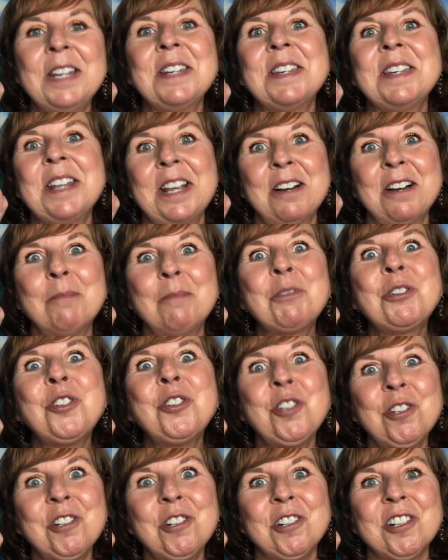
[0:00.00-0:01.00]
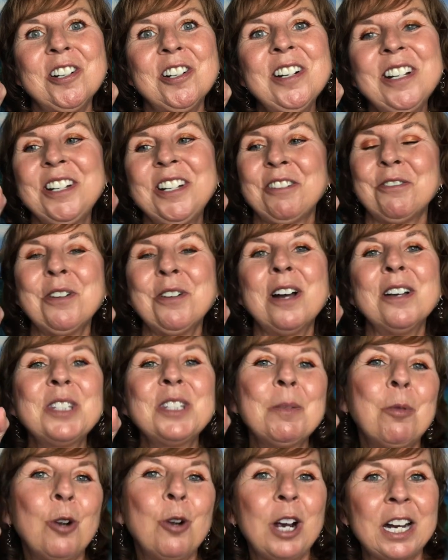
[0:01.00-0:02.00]
Now, I'm sure you're not
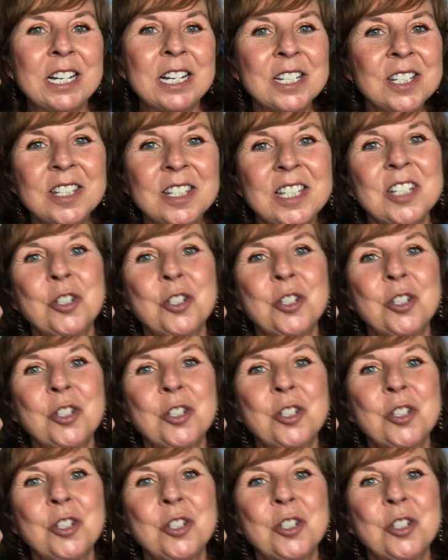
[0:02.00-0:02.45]
surprised